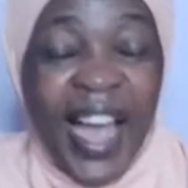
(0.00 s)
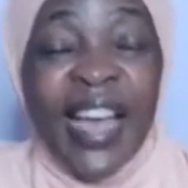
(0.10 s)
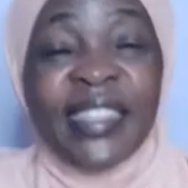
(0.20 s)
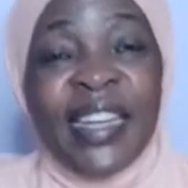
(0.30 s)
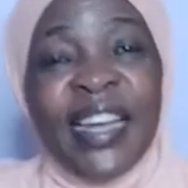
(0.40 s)

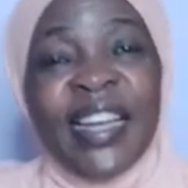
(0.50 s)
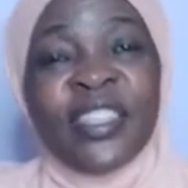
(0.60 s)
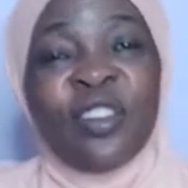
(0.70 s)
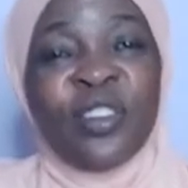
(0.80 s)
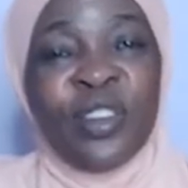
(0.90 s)
I started
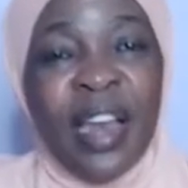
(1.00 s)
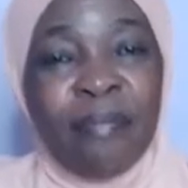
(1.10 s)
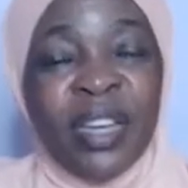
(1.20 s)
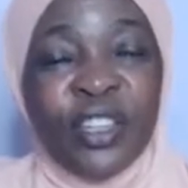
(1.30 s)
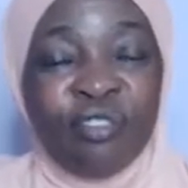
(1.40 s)
lesson
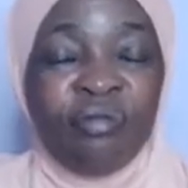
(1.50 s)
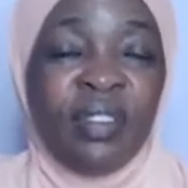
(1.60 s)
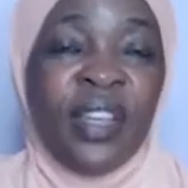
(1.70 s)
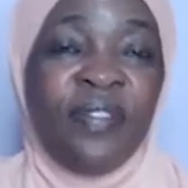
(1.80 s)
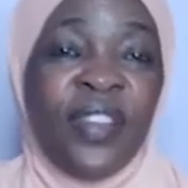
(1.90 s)
number 2
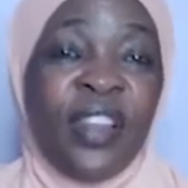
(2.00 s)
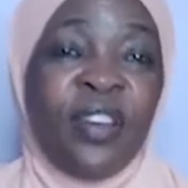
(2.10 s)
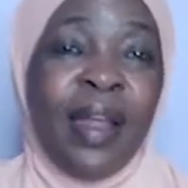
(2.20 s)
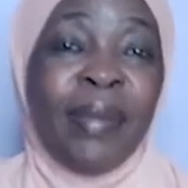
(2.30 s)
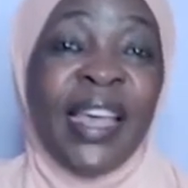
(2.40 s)
in
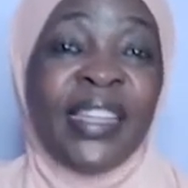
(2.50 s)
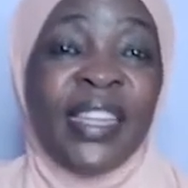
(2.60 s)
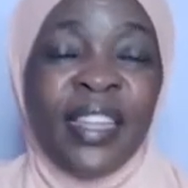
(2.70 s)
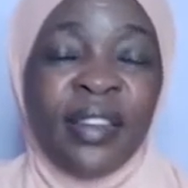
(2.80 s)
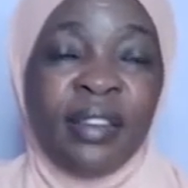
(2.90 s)
video number 18.
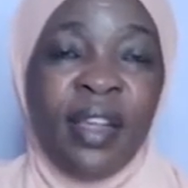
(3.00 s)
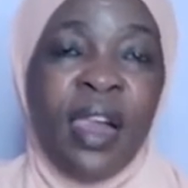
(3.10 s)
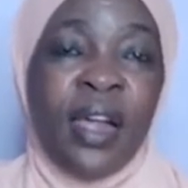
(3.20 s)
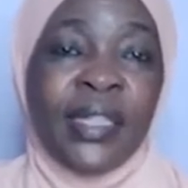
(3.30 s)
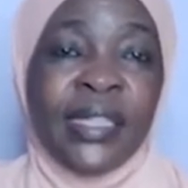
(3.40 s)

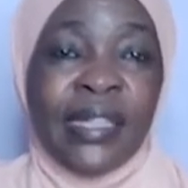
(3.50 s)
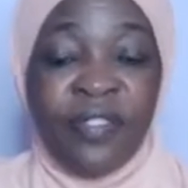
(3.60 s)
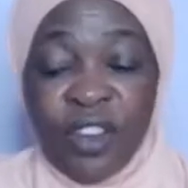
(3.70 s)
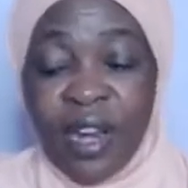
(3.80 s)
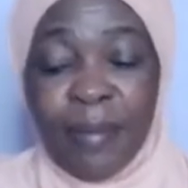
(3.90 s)
This is
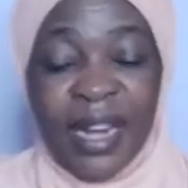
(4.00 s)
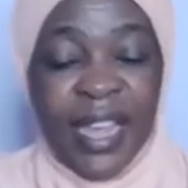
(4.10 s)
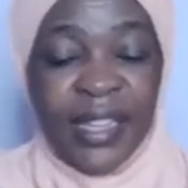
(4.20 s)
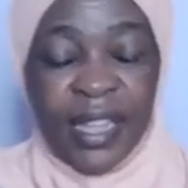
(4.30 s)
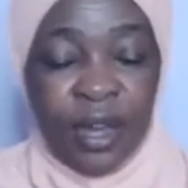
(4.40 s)
video number
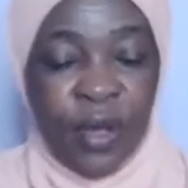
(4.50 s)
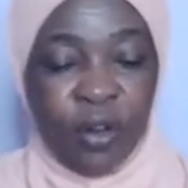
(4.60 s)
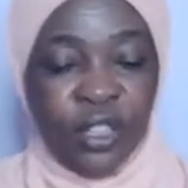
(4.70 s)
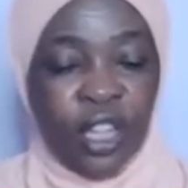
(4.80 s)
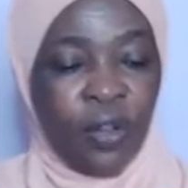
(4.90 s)
19. We are
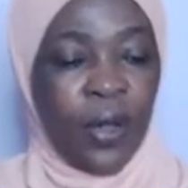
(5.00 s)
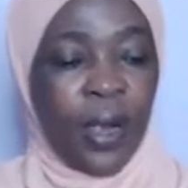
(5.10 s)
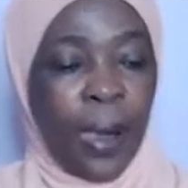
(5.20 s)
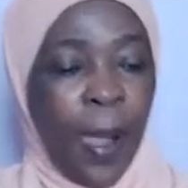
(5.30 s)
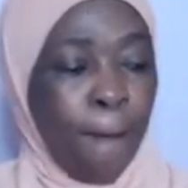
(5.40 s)

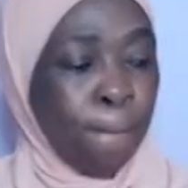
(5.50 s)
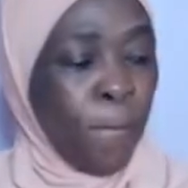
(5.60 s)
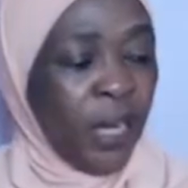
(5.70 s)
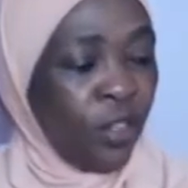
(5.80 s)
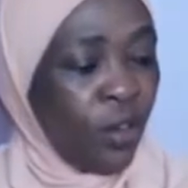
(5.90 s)
continuing.
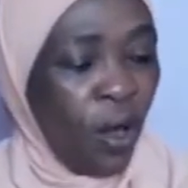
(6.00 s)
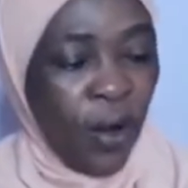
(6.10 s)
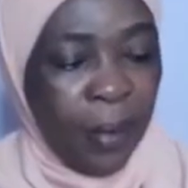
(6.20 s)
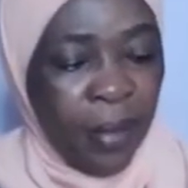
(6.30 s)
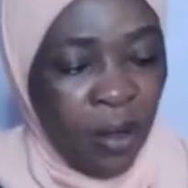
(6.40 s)
But you
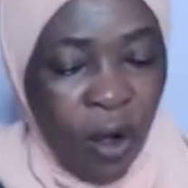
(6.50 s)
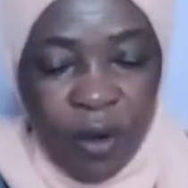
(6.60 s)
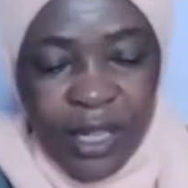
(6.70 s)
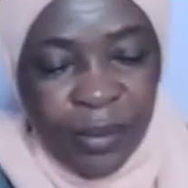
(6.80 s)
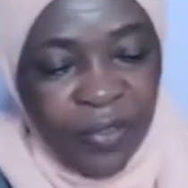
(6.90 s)
know,
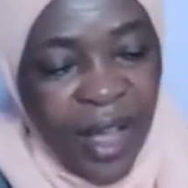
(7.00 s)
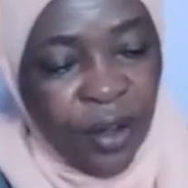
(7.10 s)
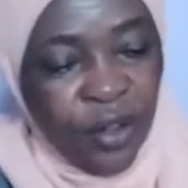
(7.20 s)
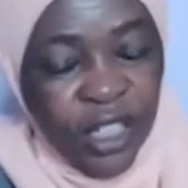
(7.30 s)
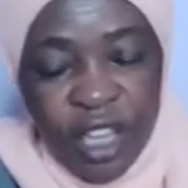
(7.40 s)
always before I
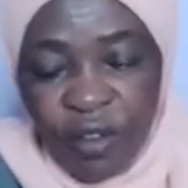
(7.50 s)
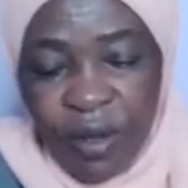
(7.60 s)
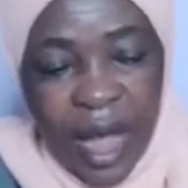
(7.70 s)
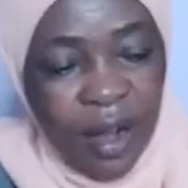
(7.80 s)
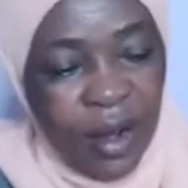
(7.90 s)
continue,
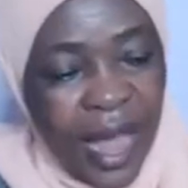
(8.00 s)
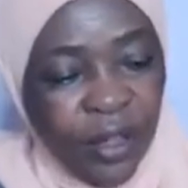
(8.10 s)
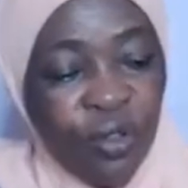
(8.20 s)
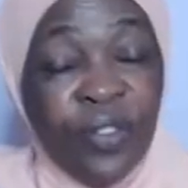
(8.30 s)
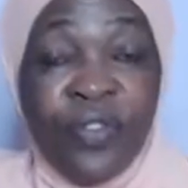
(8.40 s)
I would
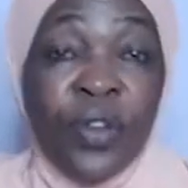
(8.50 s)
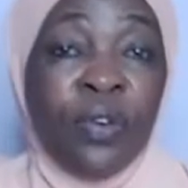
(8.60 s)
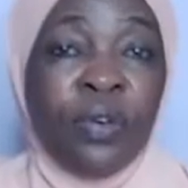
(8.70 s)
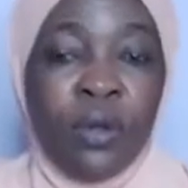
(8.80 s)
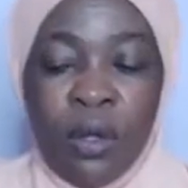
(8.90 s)
like to
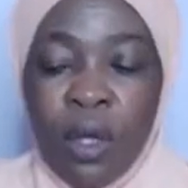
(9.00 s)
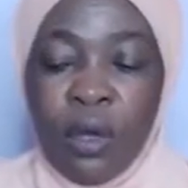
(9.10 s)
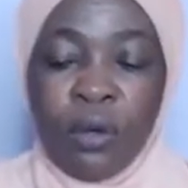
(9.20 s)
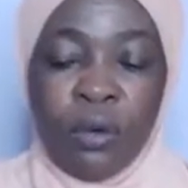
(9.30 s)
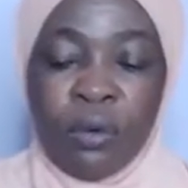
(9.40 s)
review
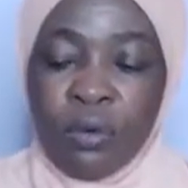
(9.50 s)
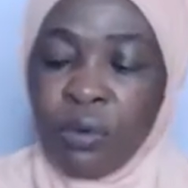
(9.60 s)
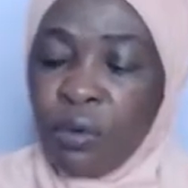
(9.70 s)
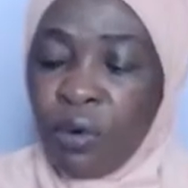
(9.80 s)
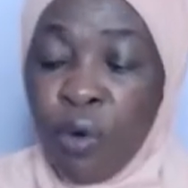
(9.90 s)

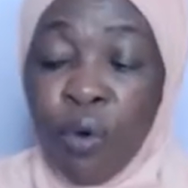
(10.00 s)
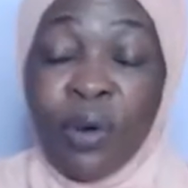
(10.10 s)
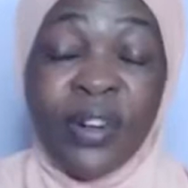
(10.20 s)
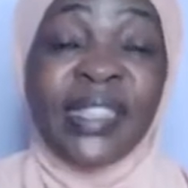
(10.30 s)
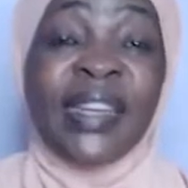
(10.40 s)
to who
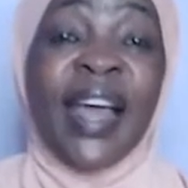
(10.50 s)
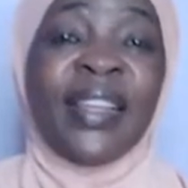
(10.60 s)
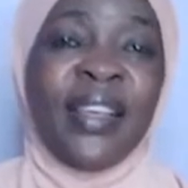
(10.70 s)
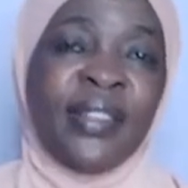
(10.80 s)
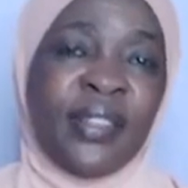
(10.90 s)
Rich
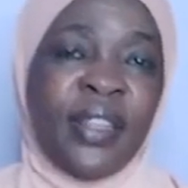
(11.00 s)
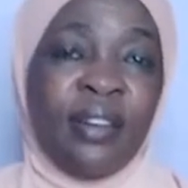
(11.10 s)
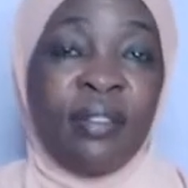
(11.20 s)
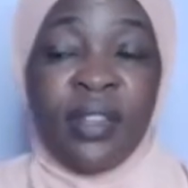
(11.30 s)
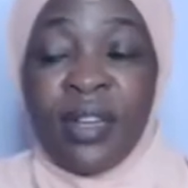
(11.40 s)
Dad is.
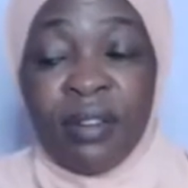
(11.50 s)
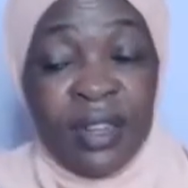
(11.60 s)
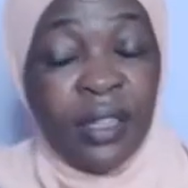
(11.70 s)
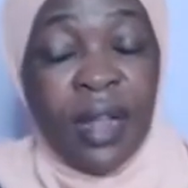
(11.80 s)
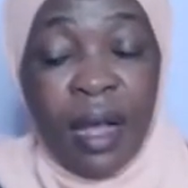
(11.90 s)

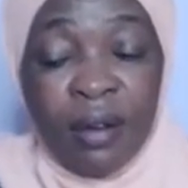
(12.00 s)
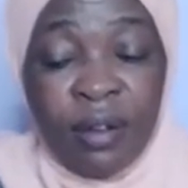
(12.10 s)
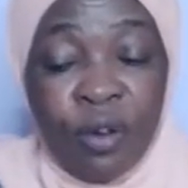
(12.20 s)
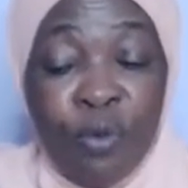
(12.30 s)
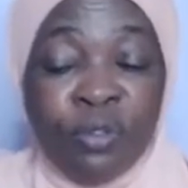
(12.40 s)

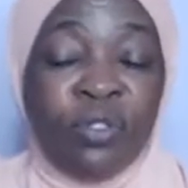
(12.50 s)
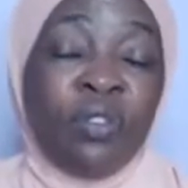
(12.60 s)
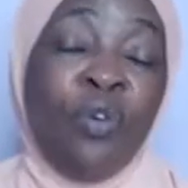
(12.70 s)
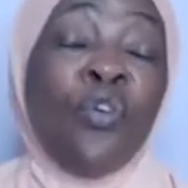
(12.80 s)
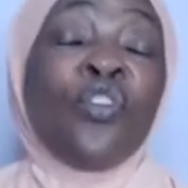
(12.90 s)

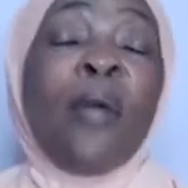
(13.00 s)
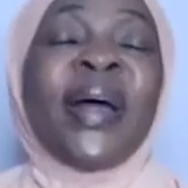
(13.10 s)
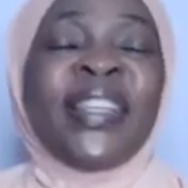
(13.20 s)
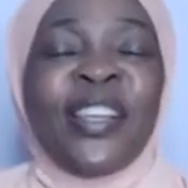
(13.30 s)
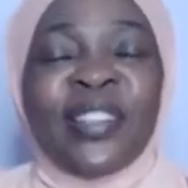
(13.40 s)
Who
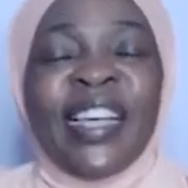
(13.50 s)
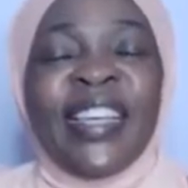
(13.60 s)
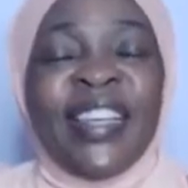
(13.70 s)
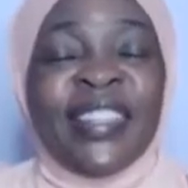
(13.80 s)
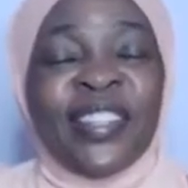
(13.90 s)
Robert
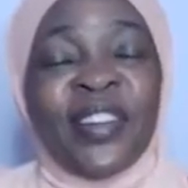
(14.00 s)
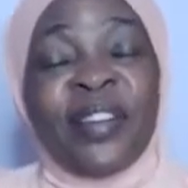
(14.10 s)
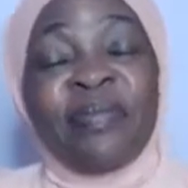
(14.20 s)
Kiyosaki is.